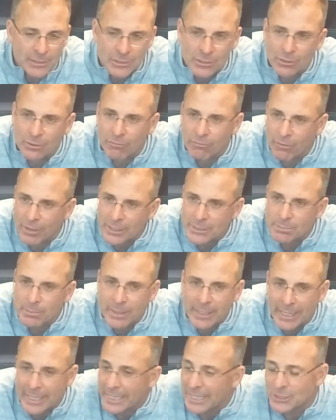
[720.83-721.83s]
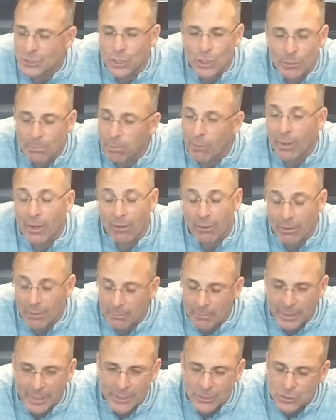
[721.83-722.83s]
he's still a freshman, and he's a good player.
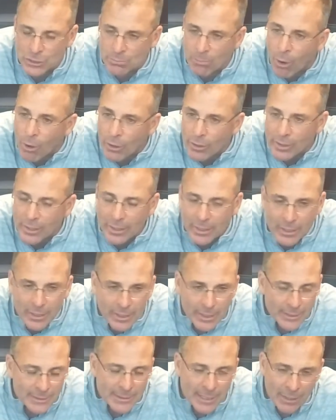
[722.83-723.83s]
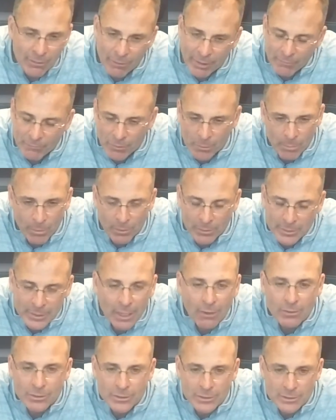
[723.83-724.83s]
I mean, he's smart. He's got great football
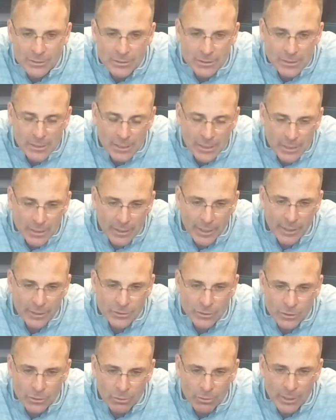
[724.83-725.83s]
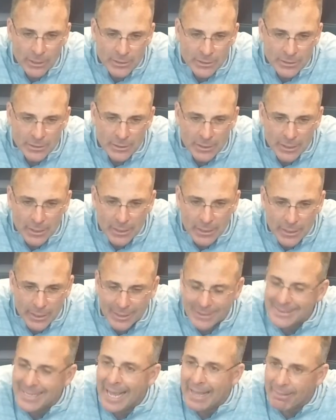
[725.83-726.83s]
intelligence, to answer your question.
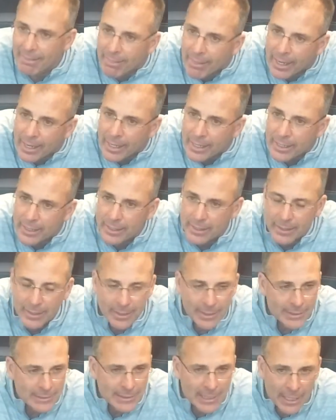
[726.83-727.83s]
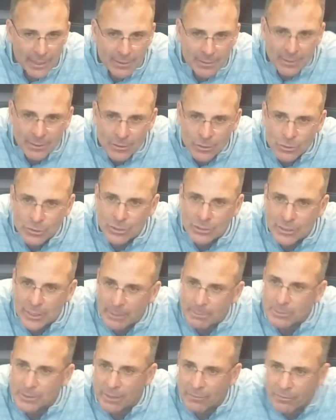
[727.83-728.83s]
He's athletic. He's got
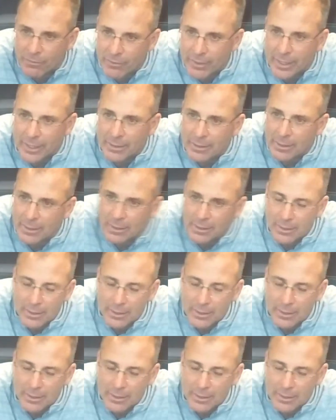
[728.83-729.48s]
loosest hips I've seen.